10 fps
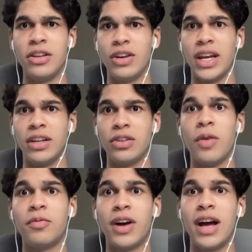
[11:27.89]
You're getting
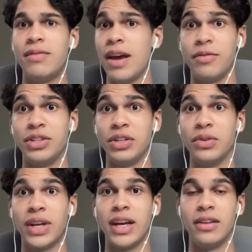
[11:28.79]
top 5 every single
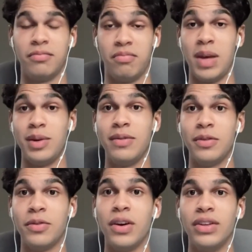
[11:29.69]
day, maybe even
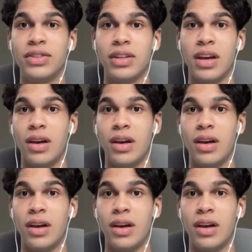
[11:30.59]
first,